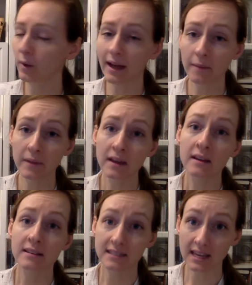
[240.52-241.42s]
Well,
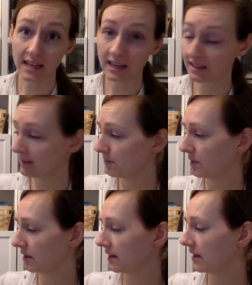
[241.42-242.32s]
seeing it in the
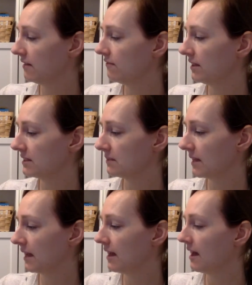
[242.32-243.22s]
booklet convinced
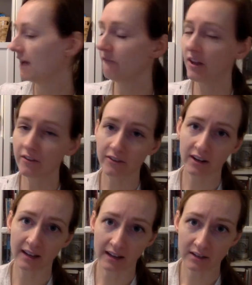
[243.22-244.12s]
me. I fell
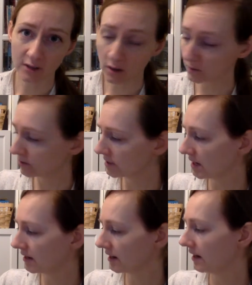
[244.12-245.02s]
for it like a total
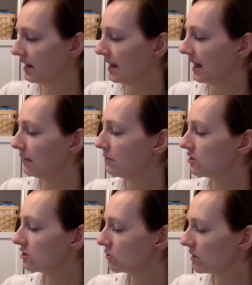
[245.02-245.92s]
sucker. I
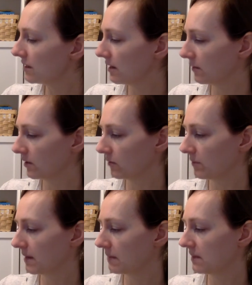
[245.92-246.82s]
was sure that word would
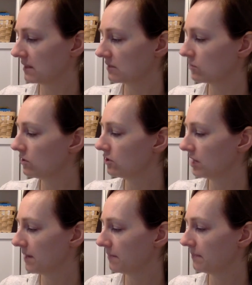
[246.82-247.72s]
make me the school
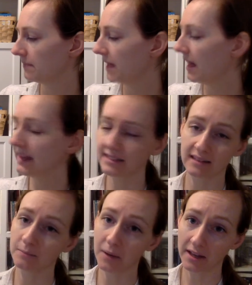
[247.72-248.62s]
champ. I
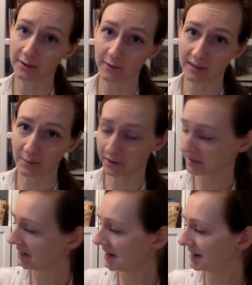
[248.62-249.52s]
didn't bother with the
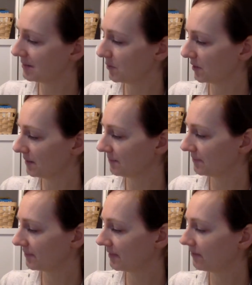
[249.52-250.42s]
booklet anymore.
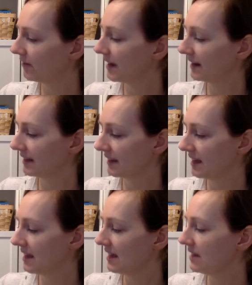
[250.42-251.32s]

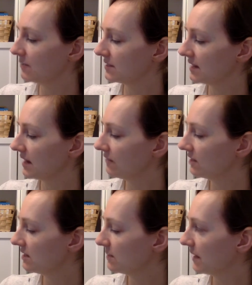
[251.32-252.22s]
Finally, it was time for
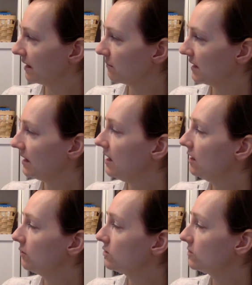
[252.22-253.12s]
the spelling bee,
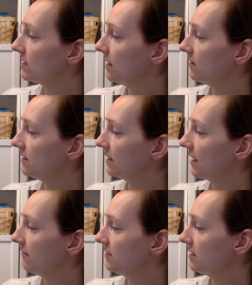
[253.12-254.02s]
which was held in the
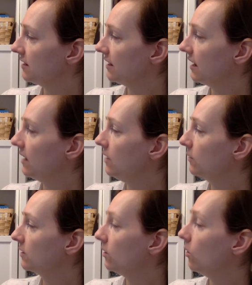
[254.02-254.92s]
cafeteria
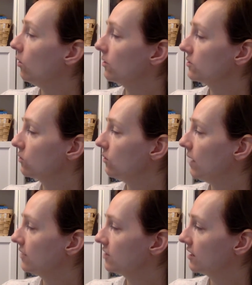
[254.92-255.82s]
with the whole school
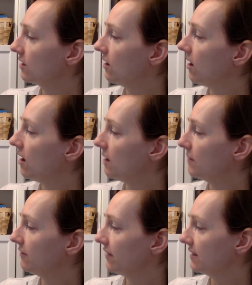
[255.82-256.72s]
watching all
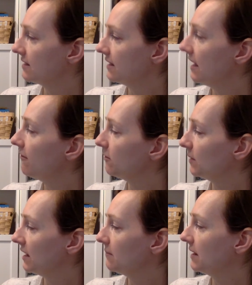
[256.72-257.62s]
my friends and
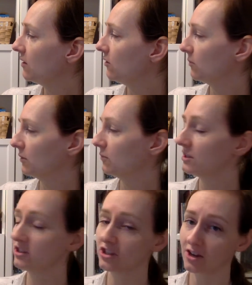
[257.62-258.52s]
everybody in my homeroom
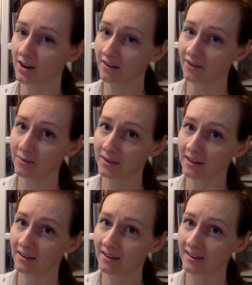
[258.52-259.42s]
was cheering for
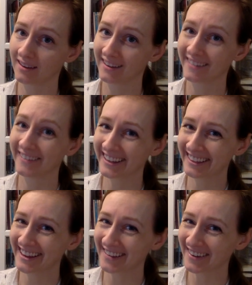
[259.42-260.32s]
me. What do
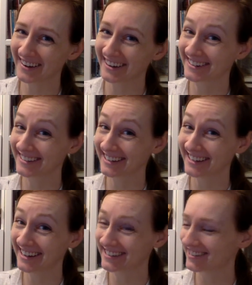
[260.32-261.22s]
you think about her
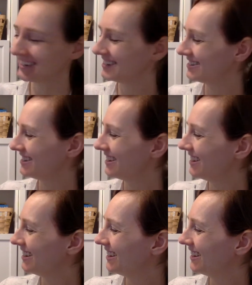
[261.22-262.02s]
studying strategy?